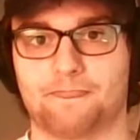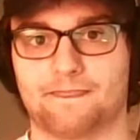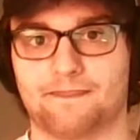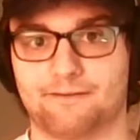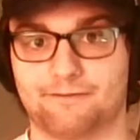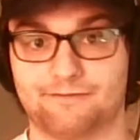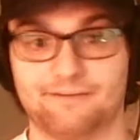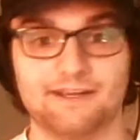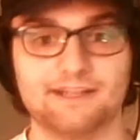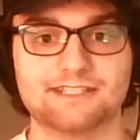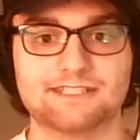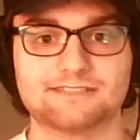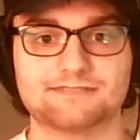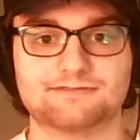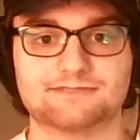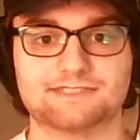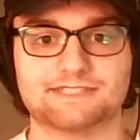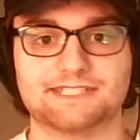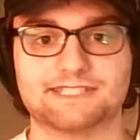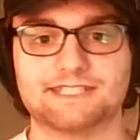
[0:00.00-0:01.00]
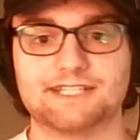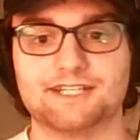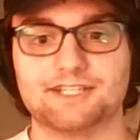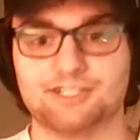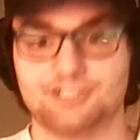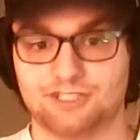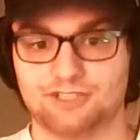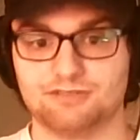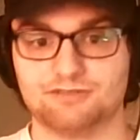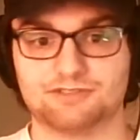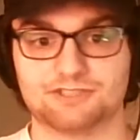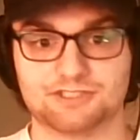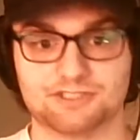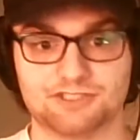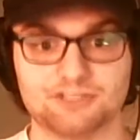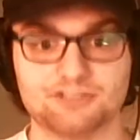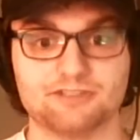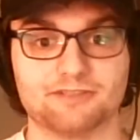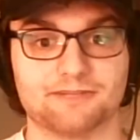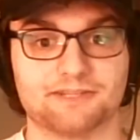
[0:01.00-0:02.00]
effectively use a
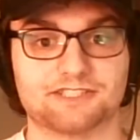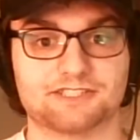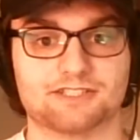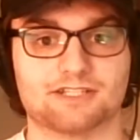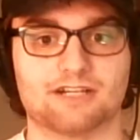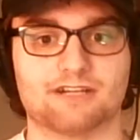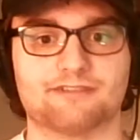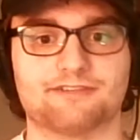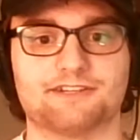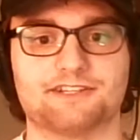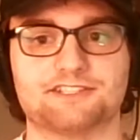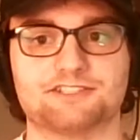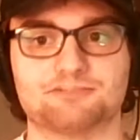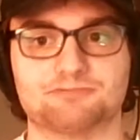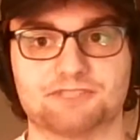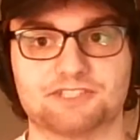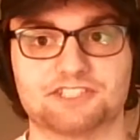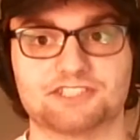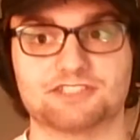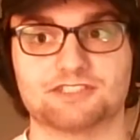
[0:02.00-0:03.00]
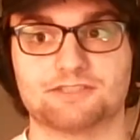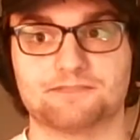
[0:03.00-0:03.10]
two-dimension offense, which